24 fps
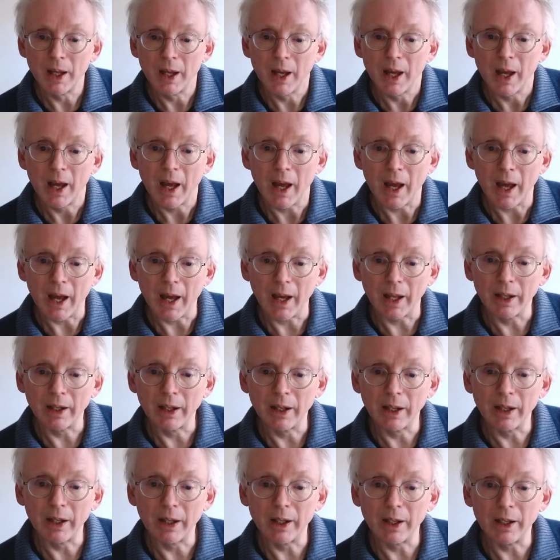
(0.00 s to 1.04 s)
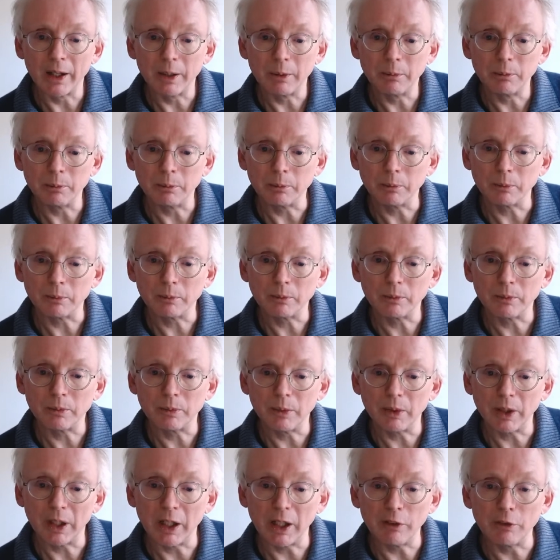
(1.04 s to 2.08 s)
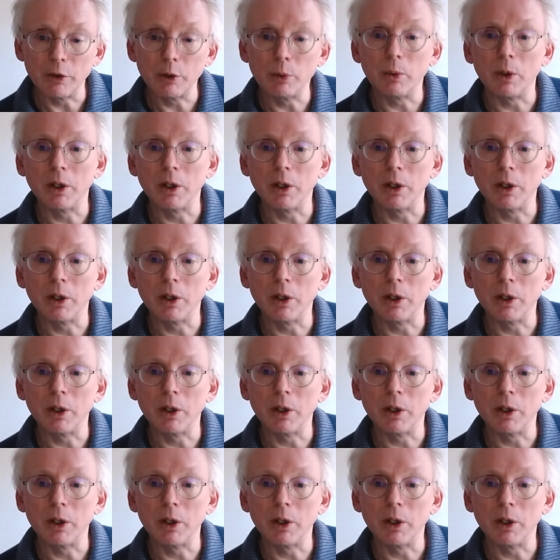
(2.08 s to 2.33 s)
And if you want